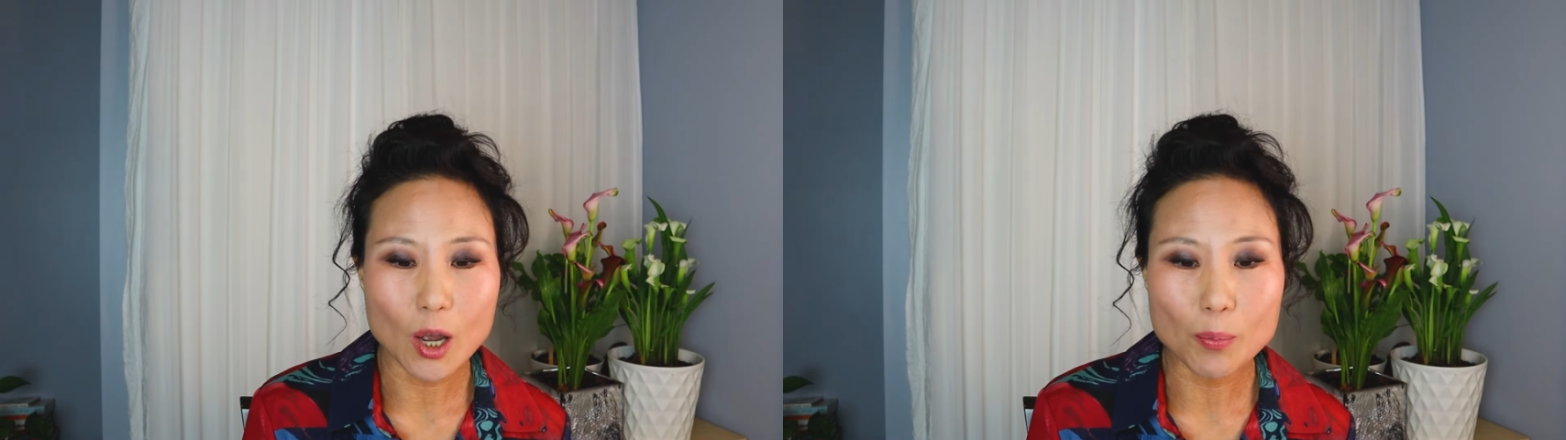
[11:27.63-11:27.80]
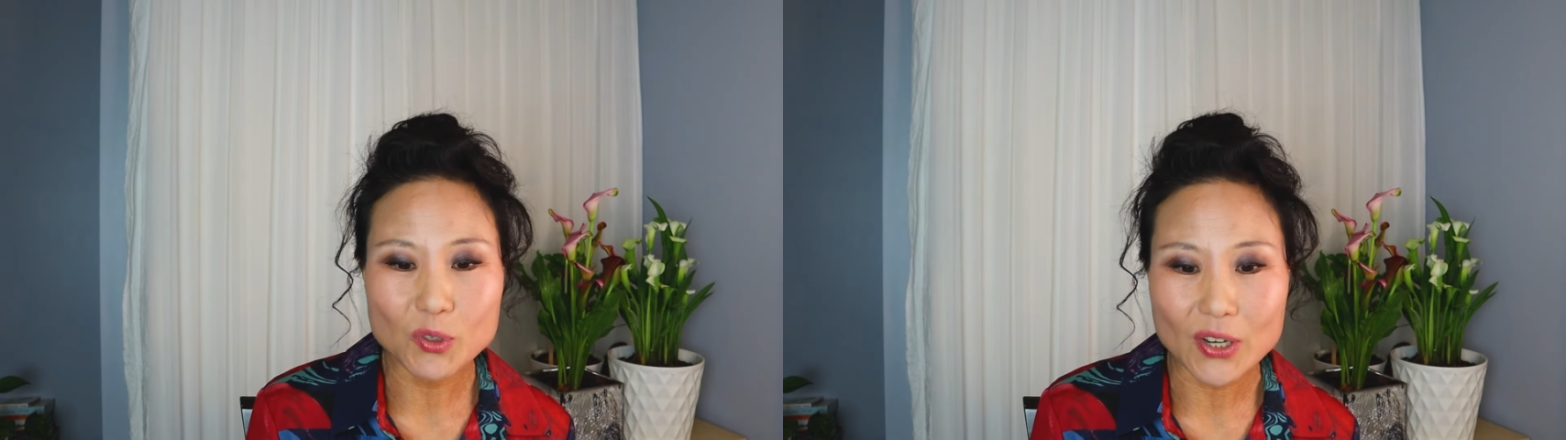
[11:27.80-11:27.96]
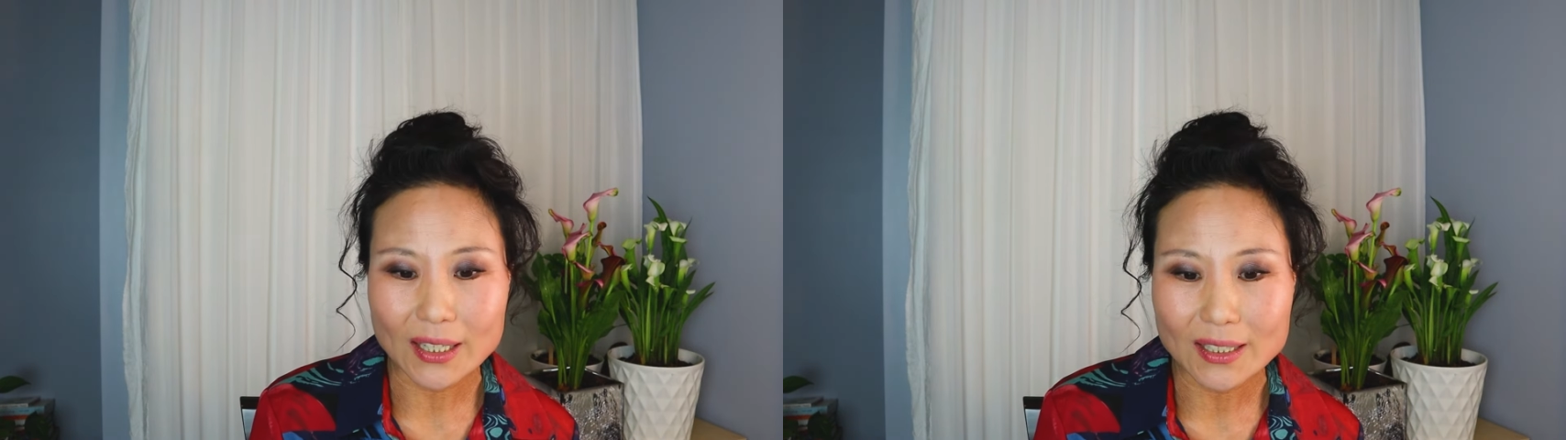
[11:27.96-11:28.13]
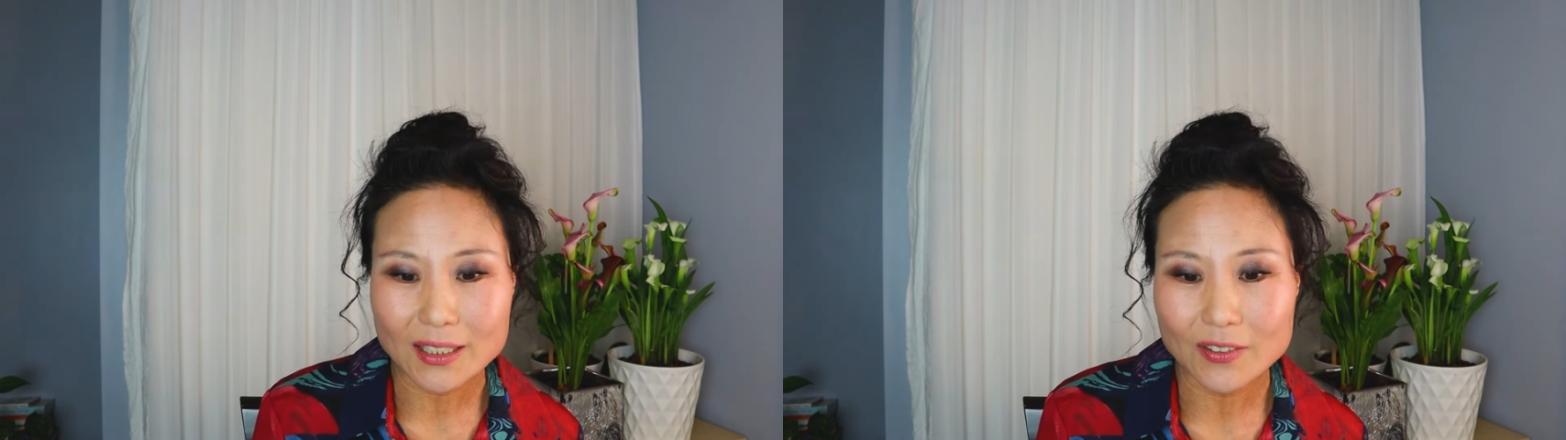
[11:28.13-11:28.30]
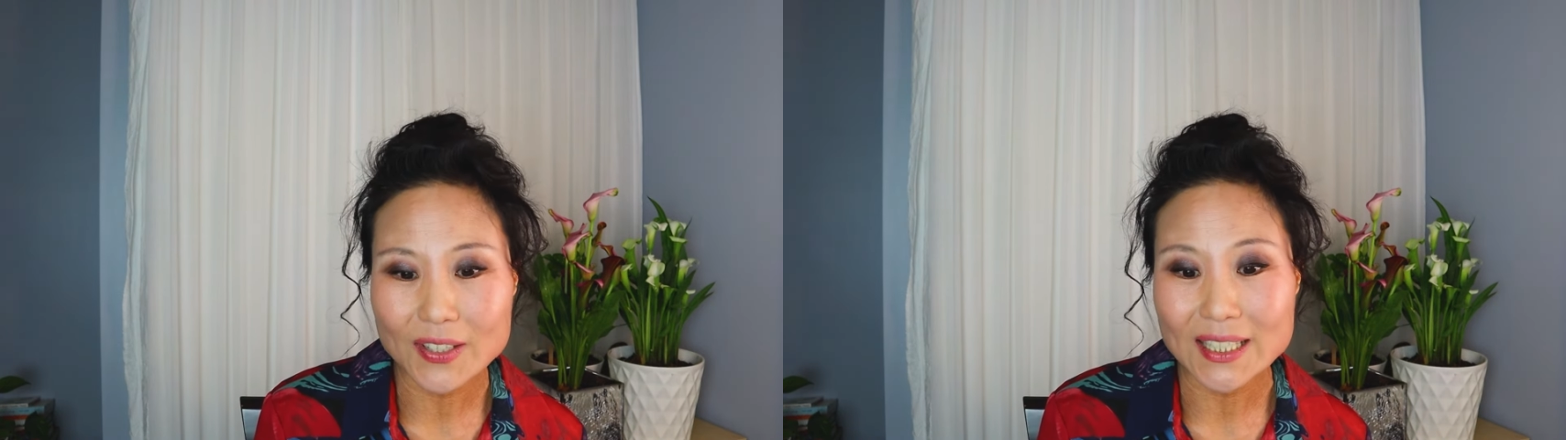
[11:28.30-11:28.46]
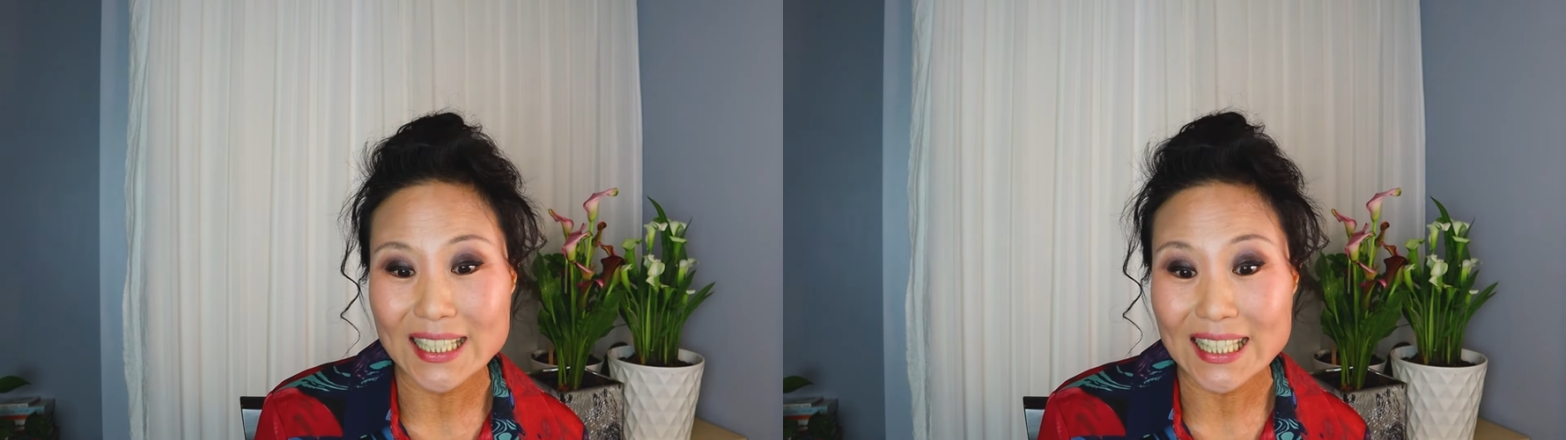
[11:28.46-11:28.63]

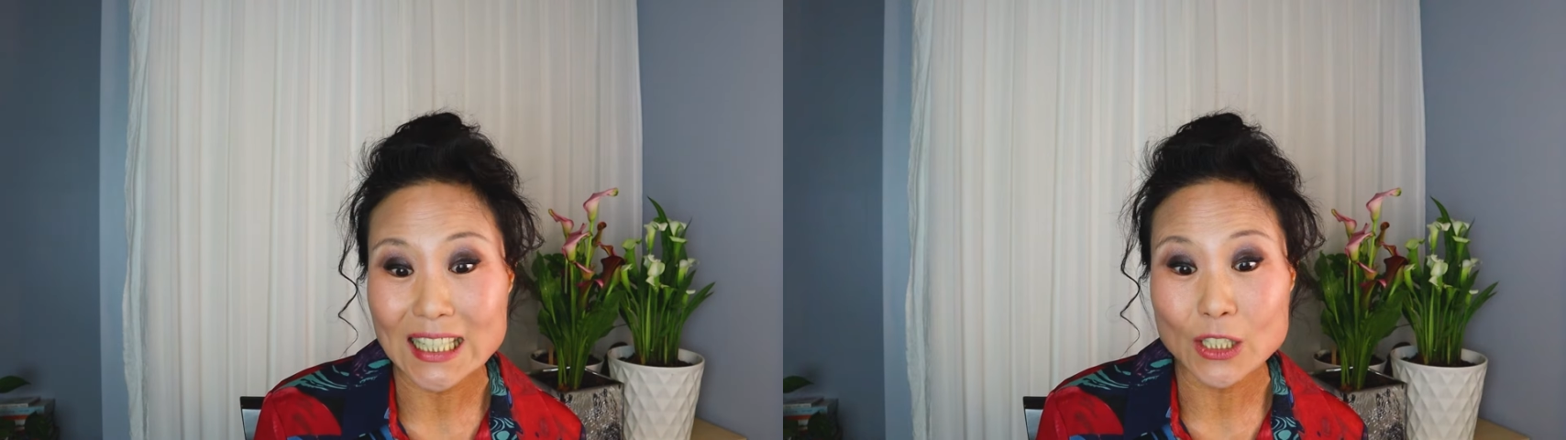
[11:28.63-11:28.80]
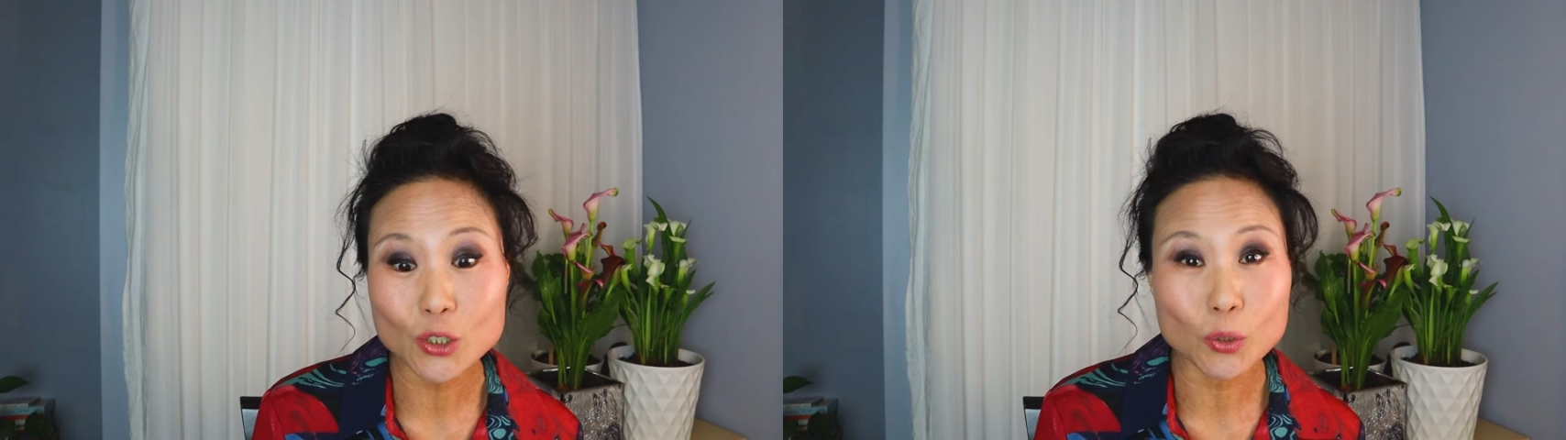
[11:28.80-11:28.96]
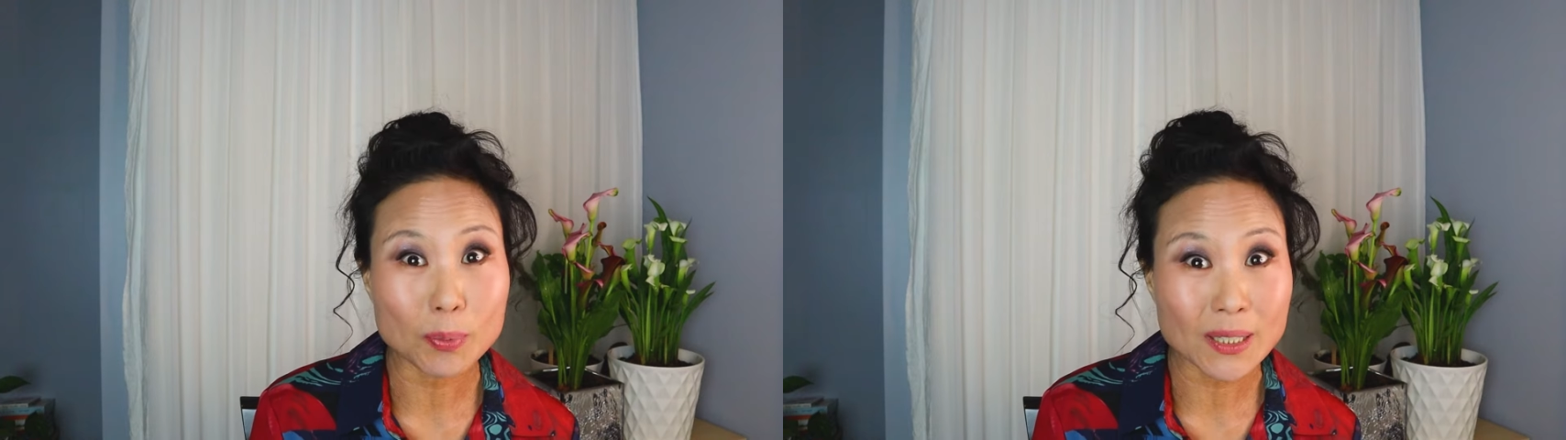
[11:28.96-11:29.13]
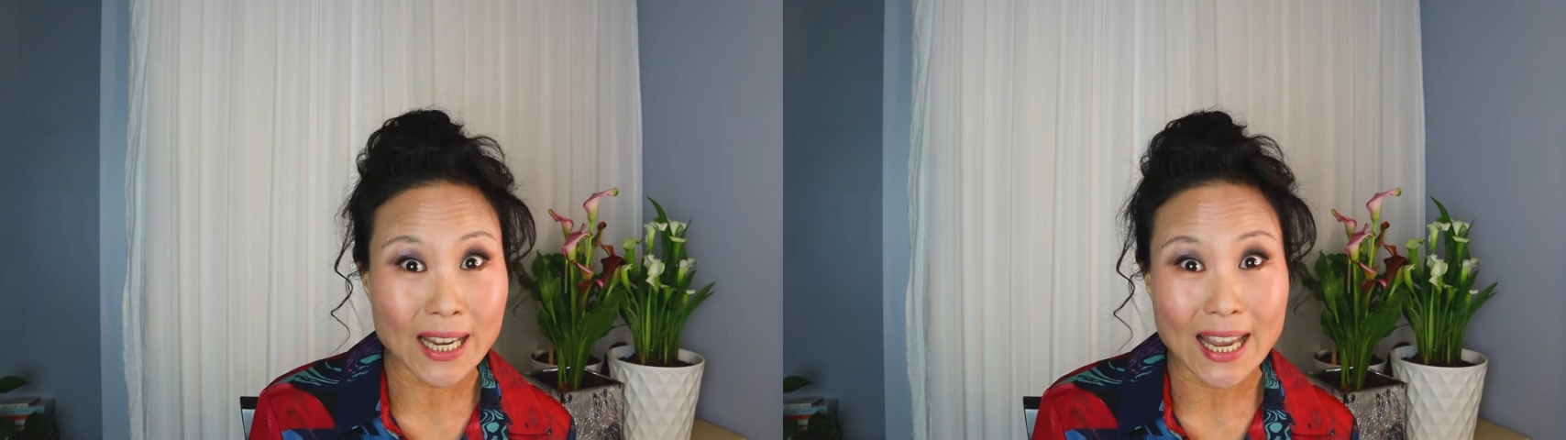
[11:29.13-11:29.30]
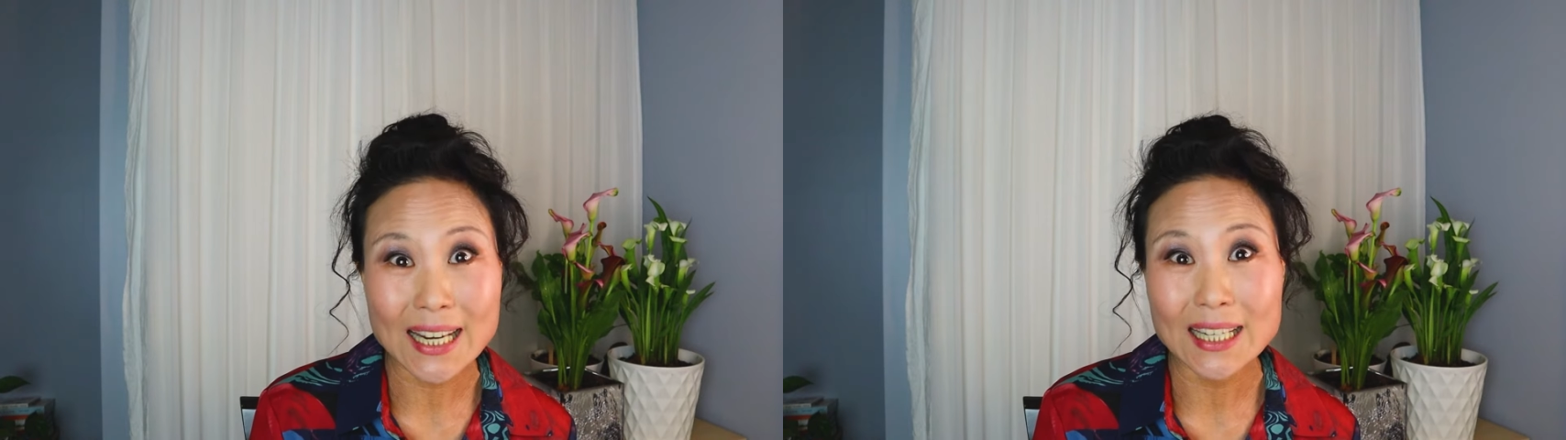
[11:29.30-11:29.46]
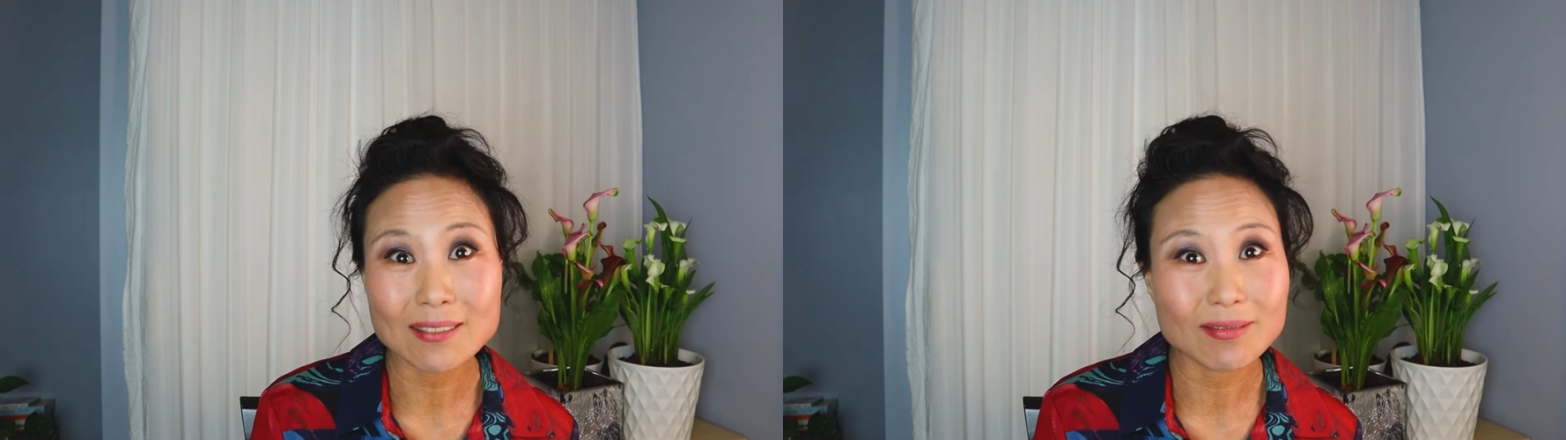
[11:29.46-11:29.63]
objective and easy to
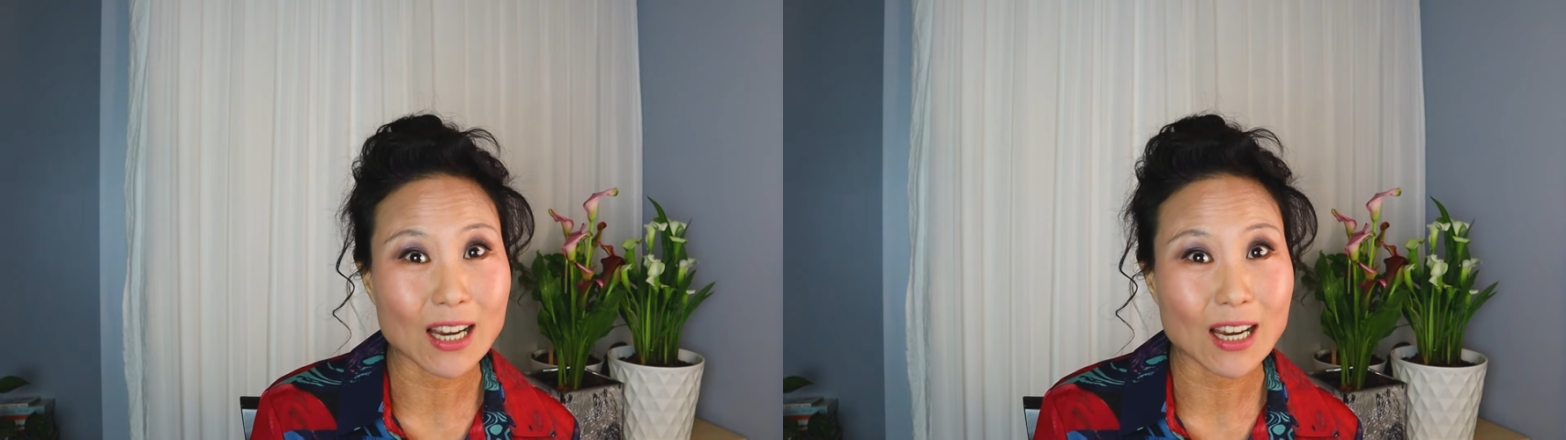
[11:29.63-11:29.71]
obtain